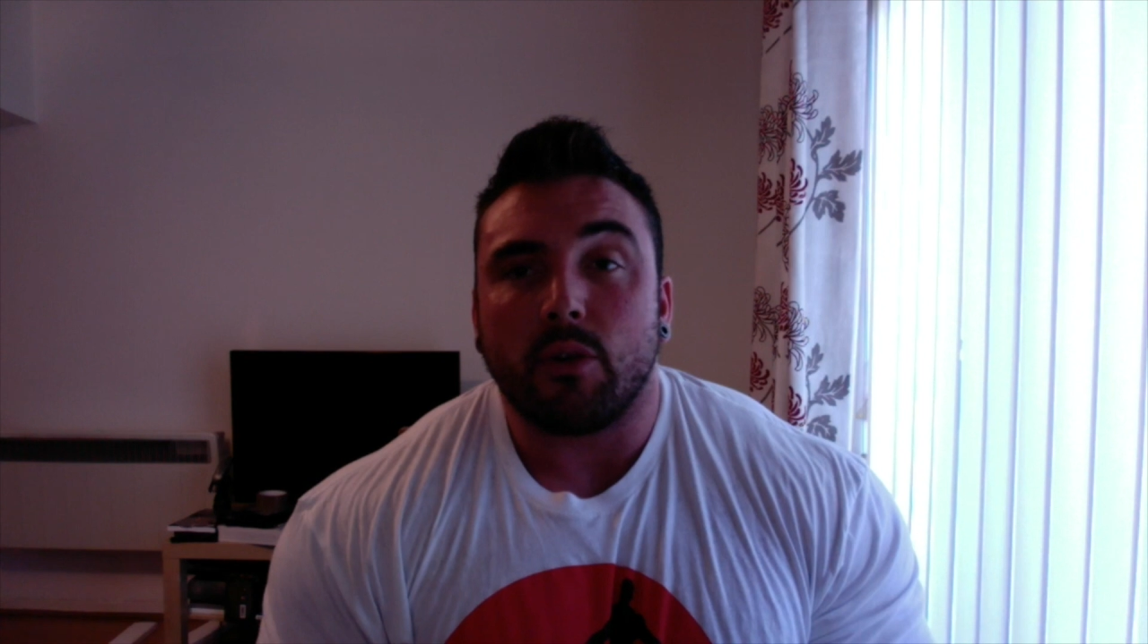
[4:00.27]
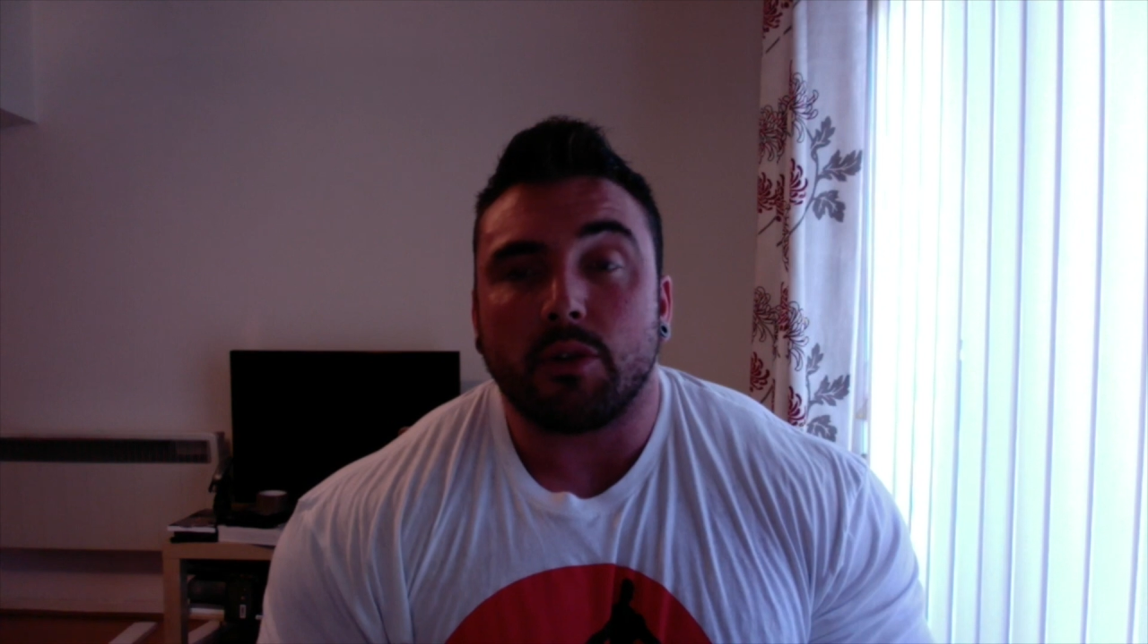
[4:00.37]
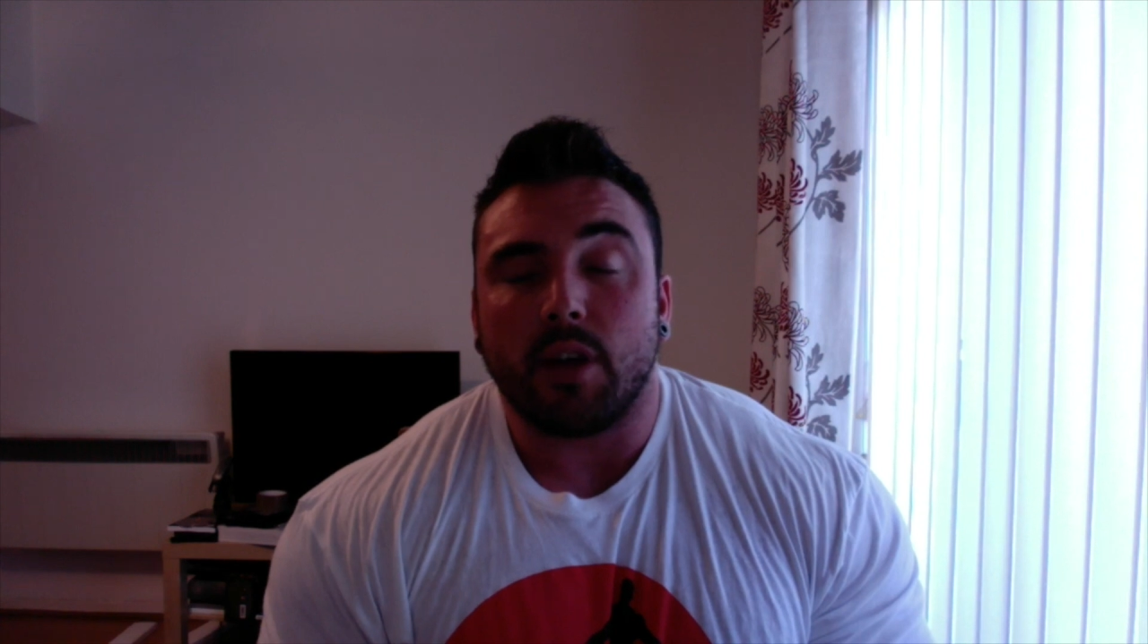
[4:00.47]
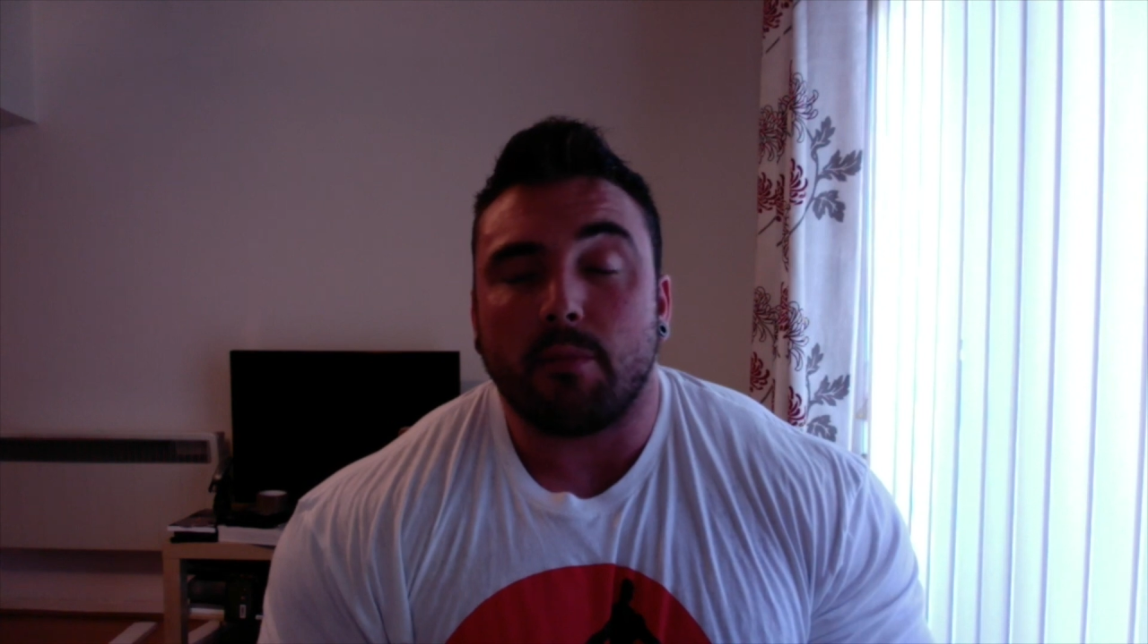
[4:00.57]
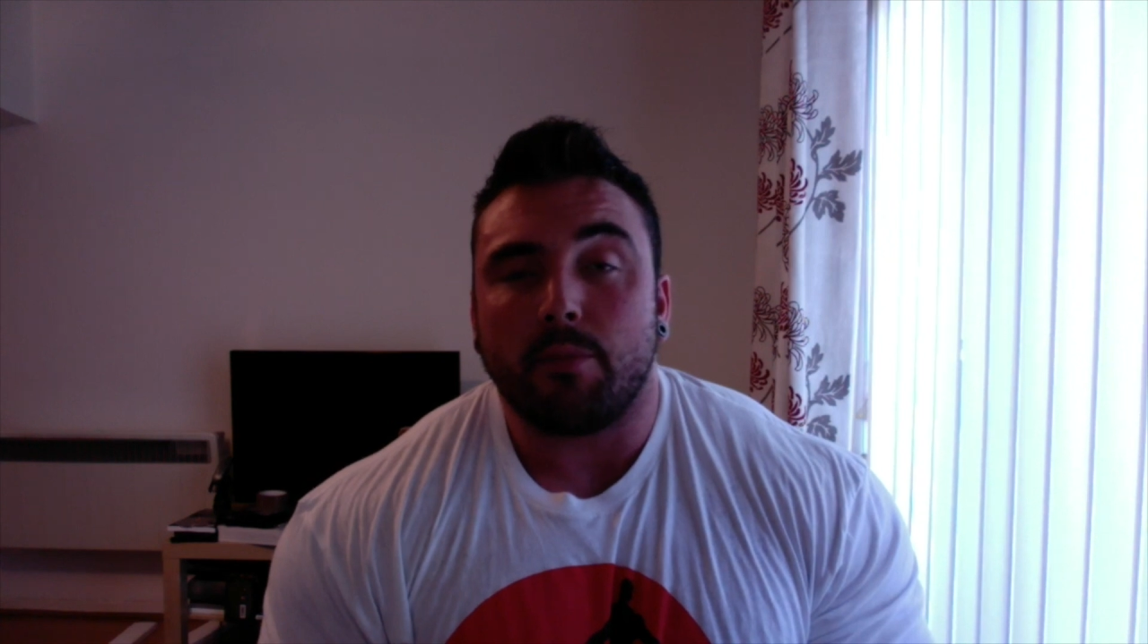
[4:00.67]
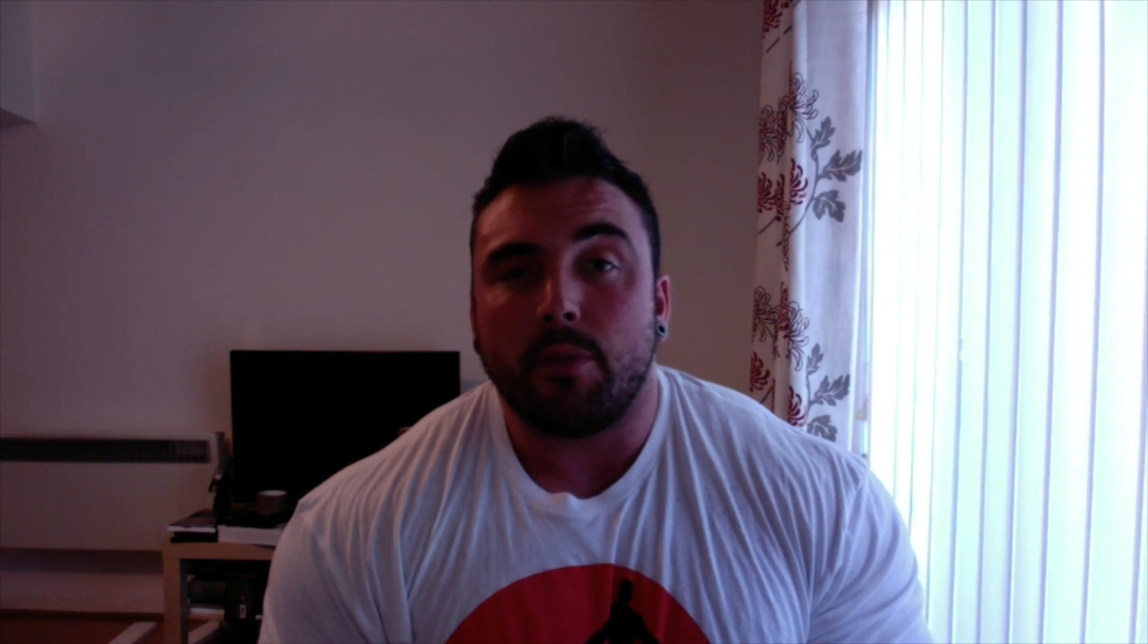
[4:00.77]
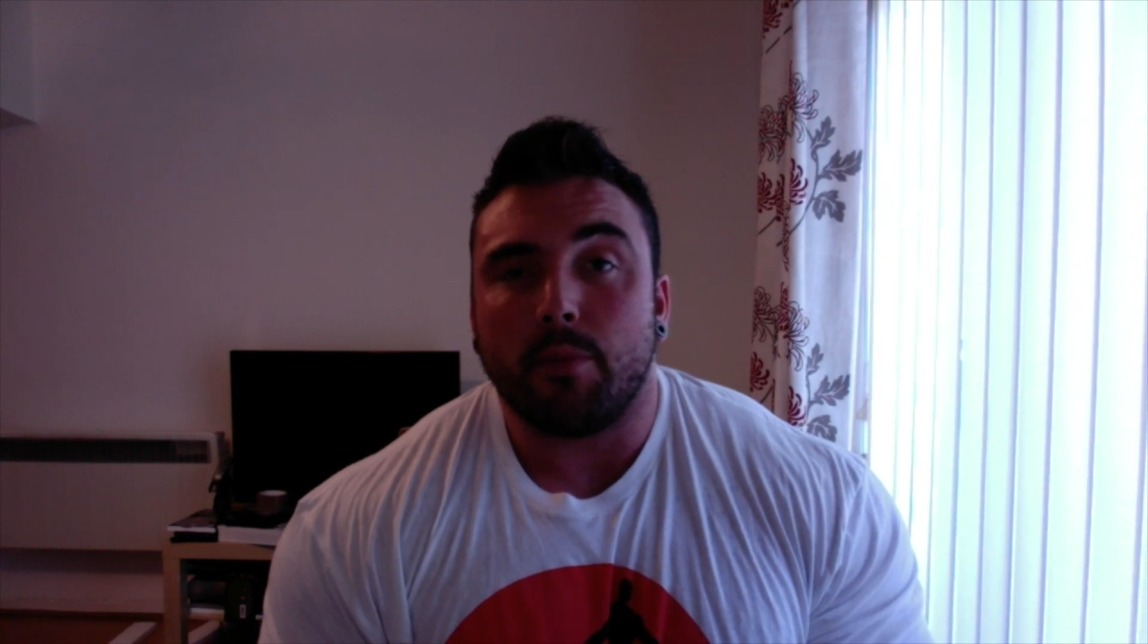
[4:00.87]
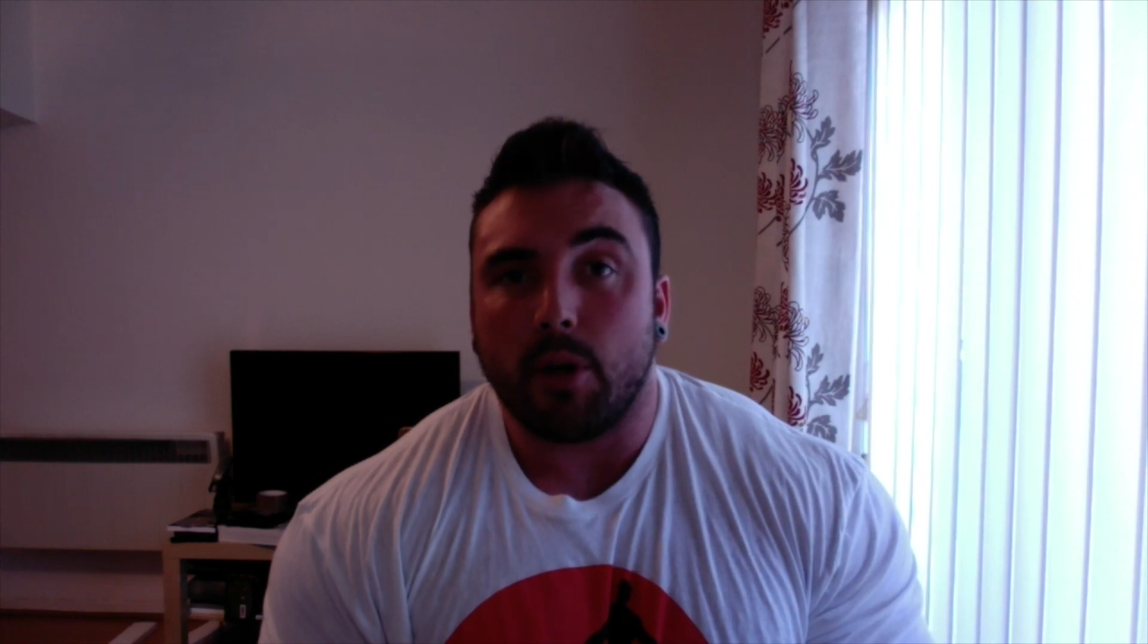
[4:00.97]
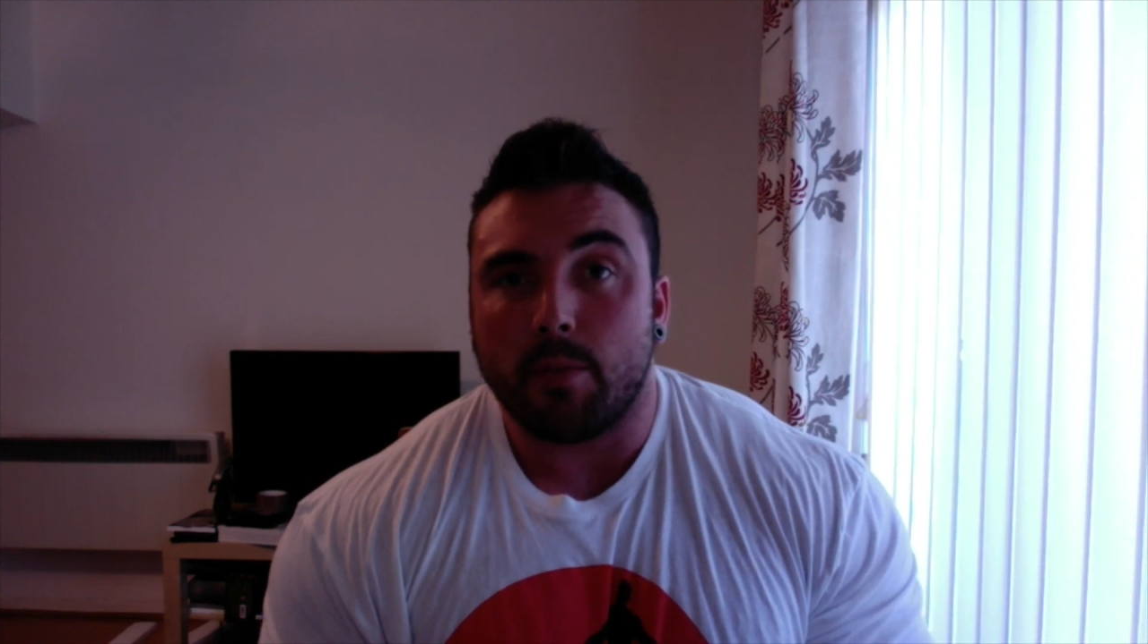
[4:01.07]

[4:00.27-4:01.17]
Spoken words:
also had the Body